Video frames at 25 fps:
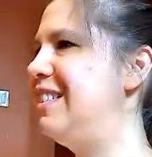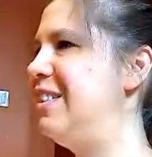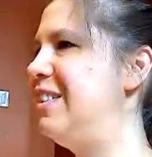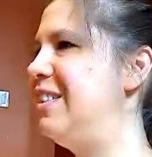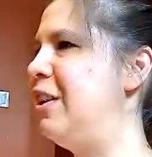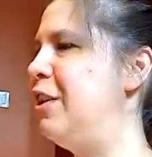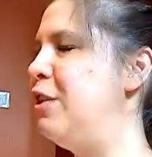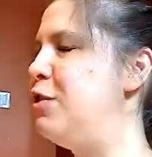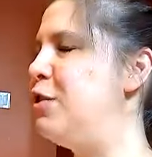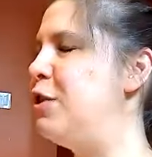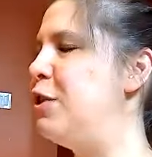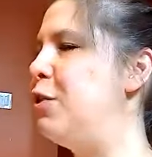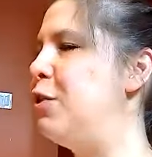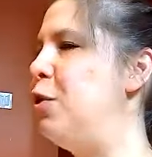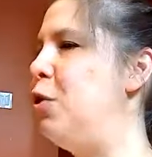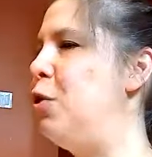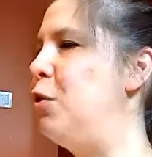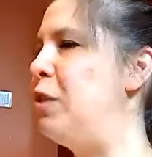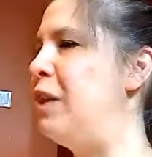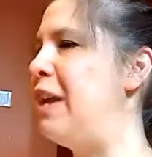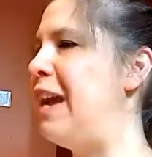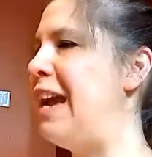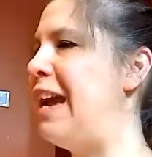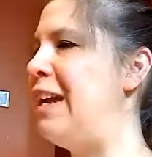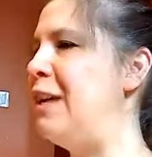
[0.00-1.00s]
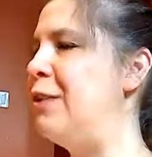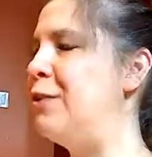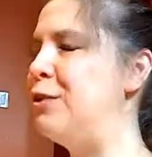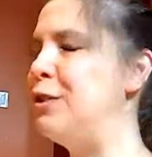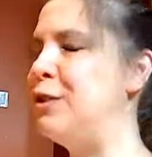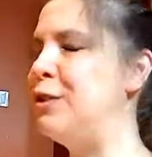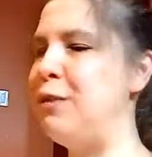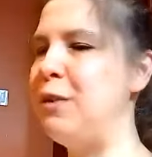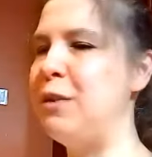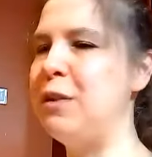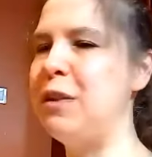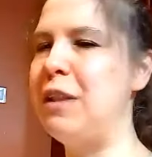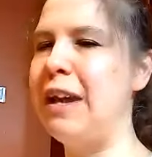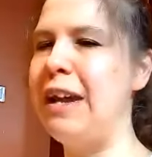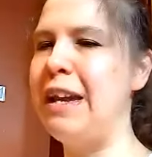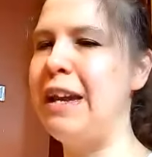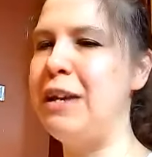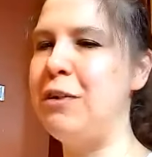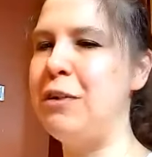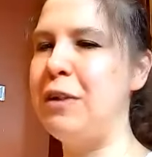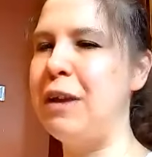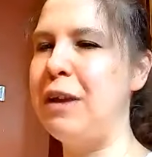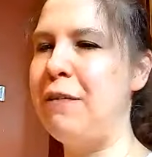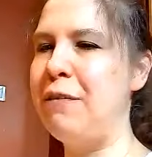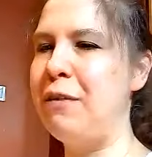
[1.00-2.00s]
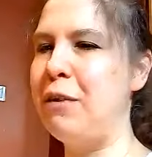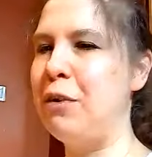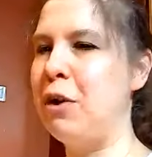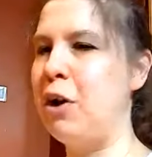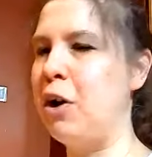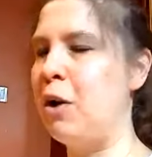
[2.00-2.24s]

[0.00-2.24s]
Good, you can hold the ankles if you'd like. You can have your